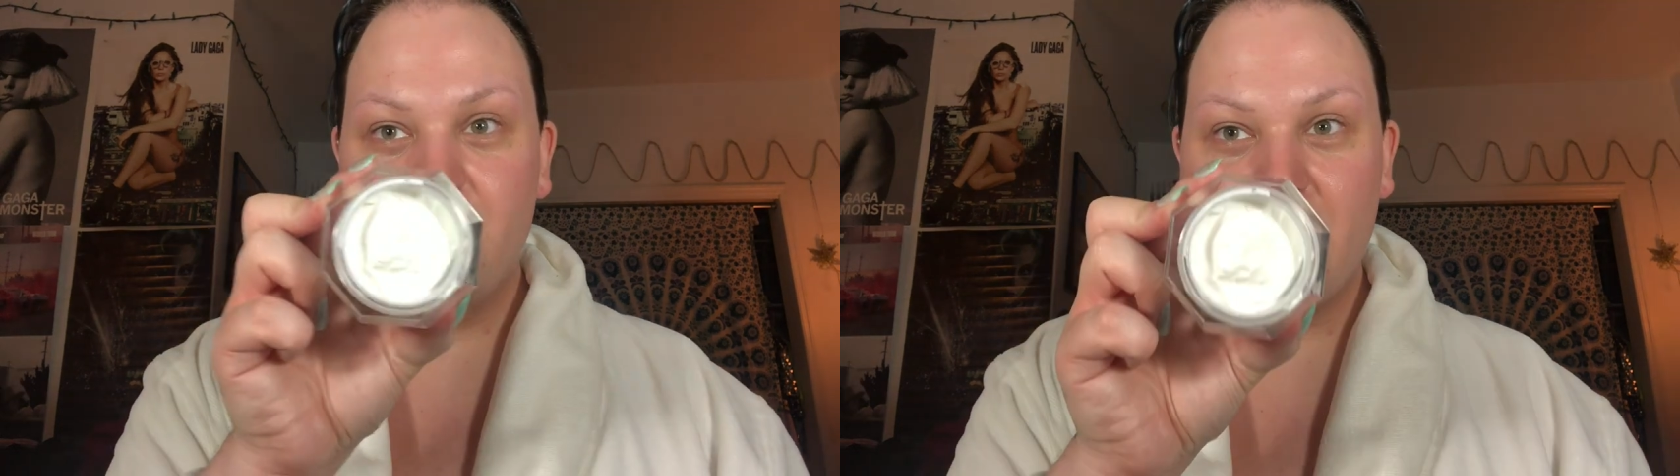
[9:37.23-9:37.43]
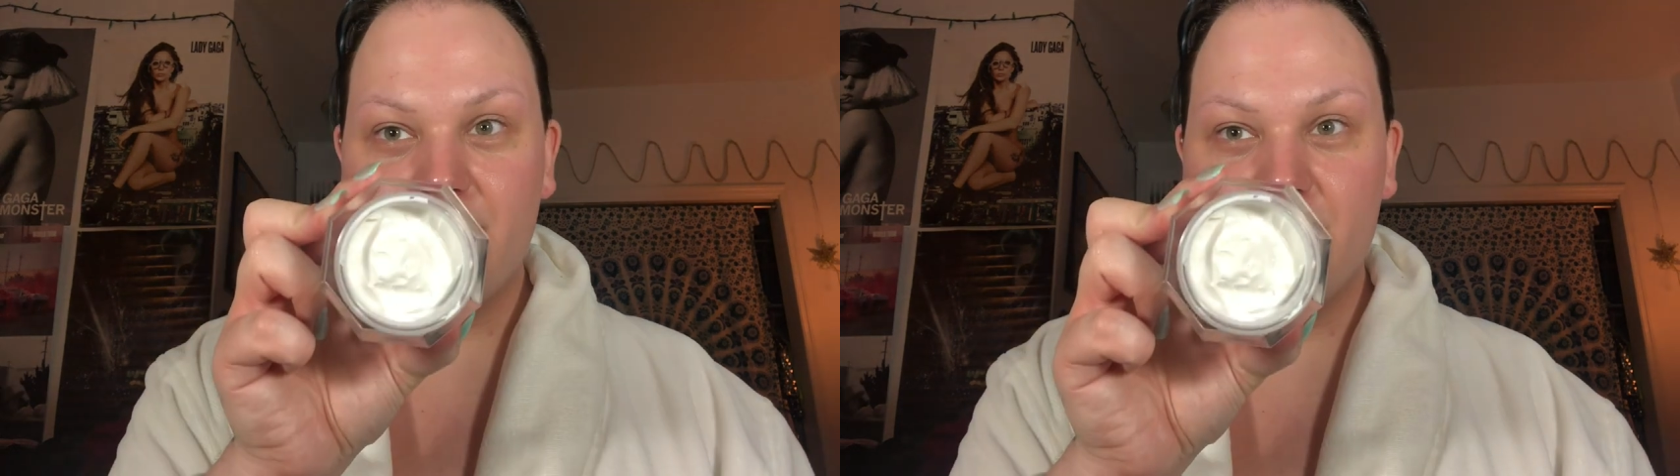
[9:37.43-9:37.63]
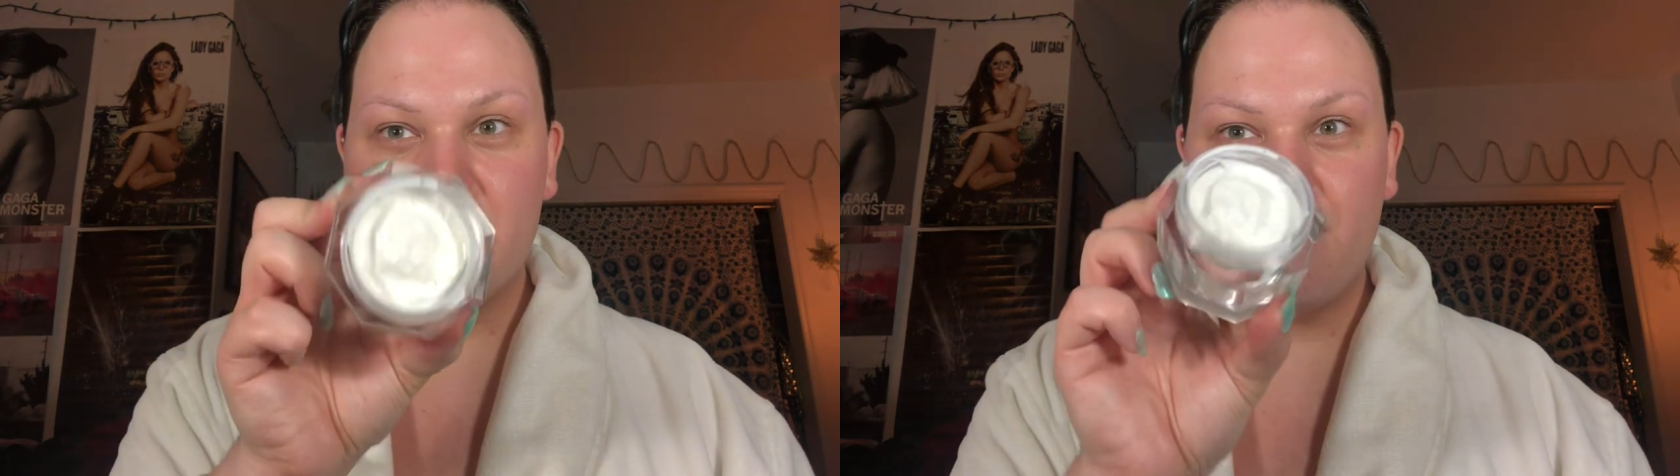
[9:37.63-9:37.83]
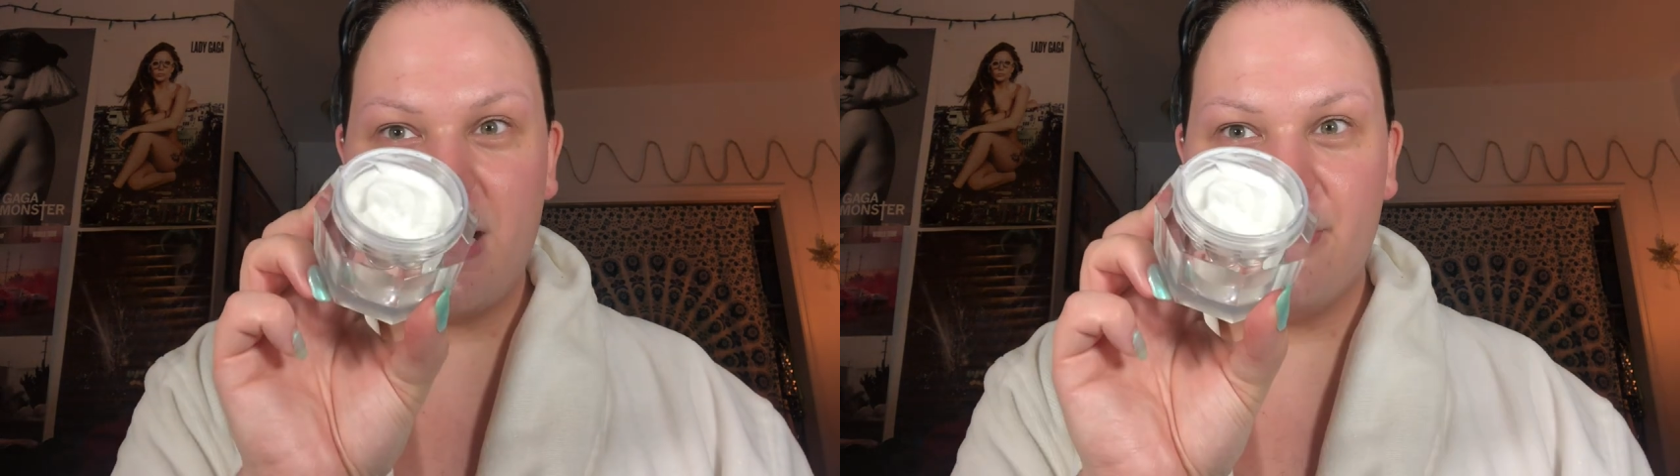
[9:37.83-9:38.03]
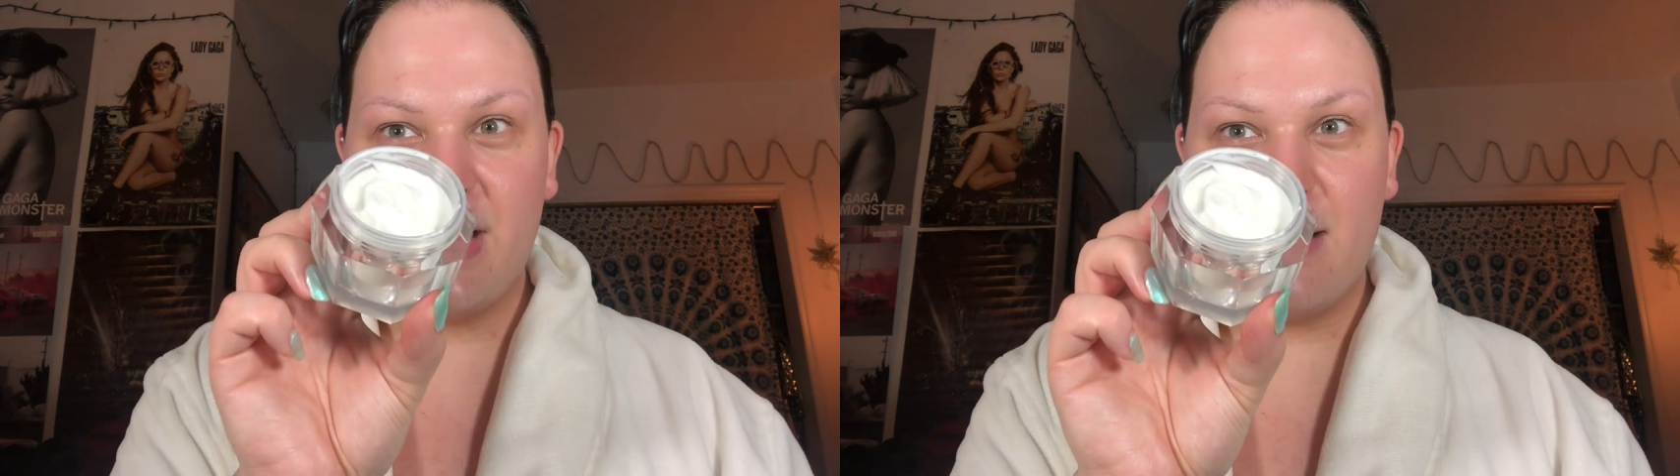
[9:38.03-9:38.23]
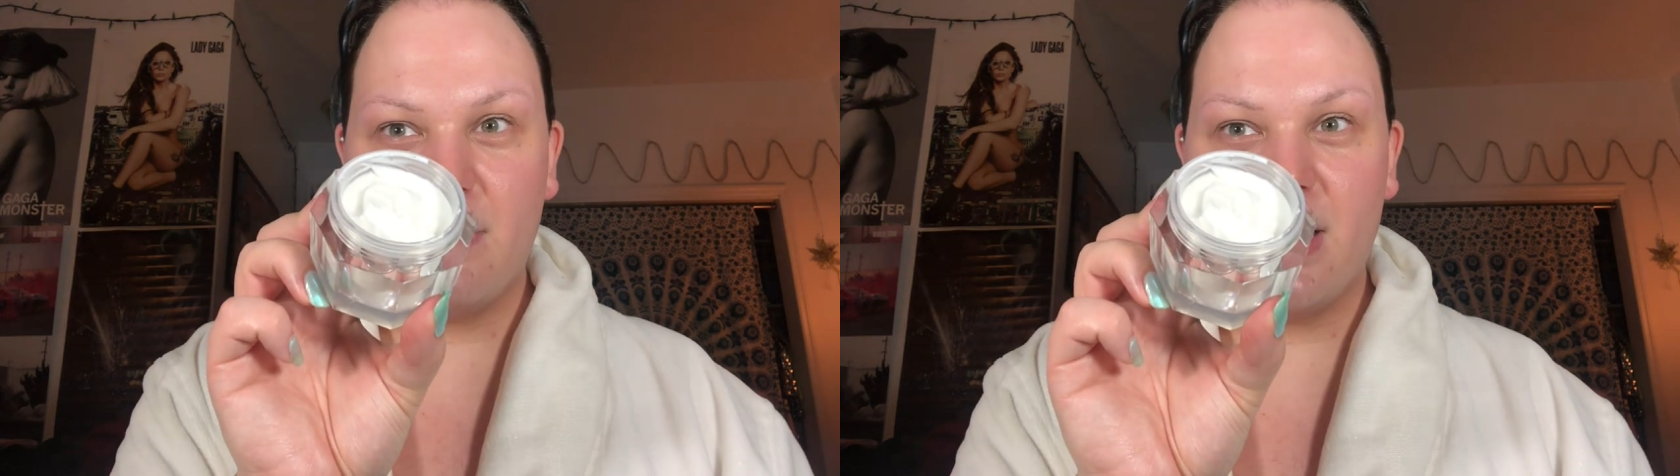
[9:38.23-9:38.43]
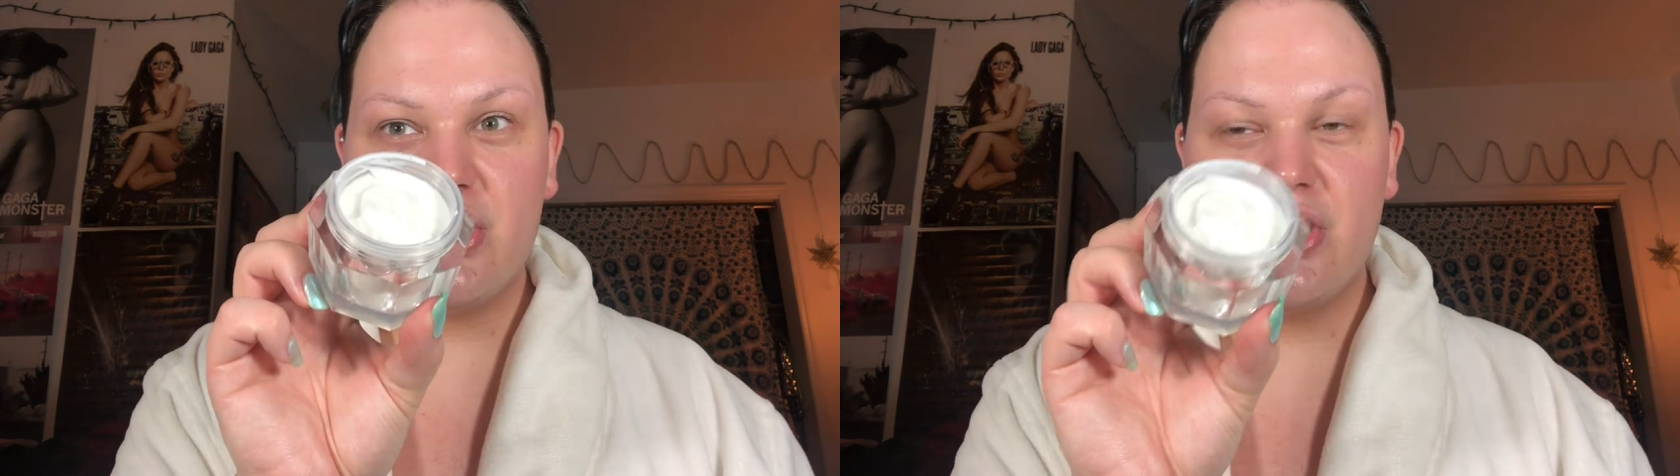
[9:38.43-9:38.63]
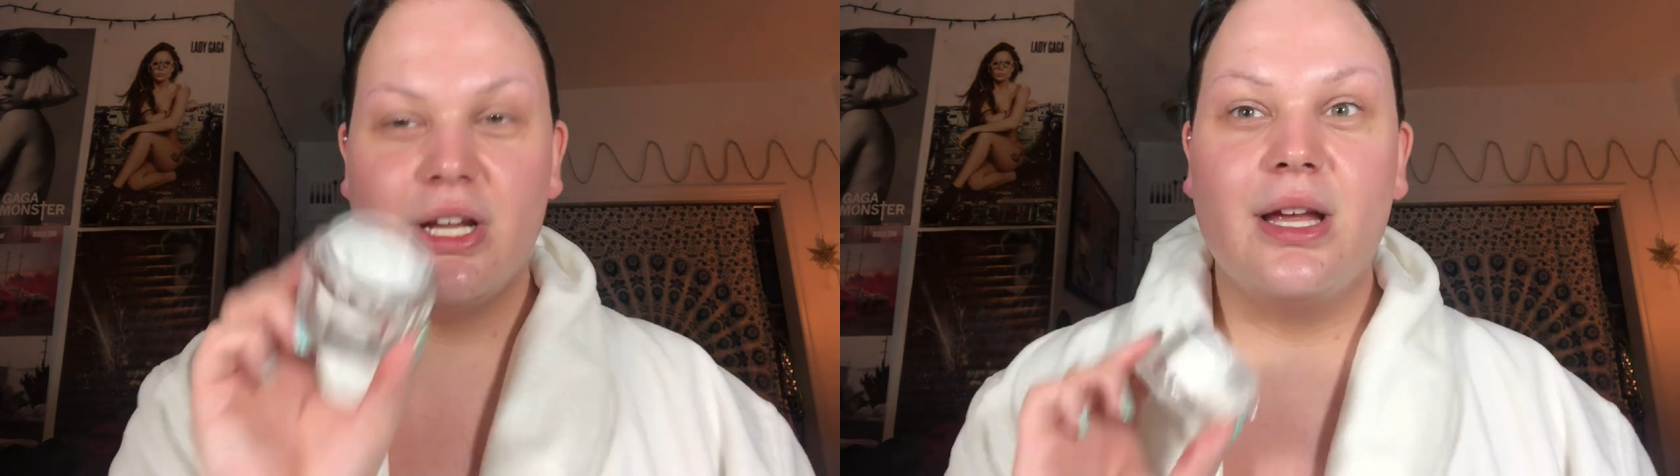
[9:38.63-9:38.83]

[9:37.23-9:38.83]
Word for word: I've used about that much.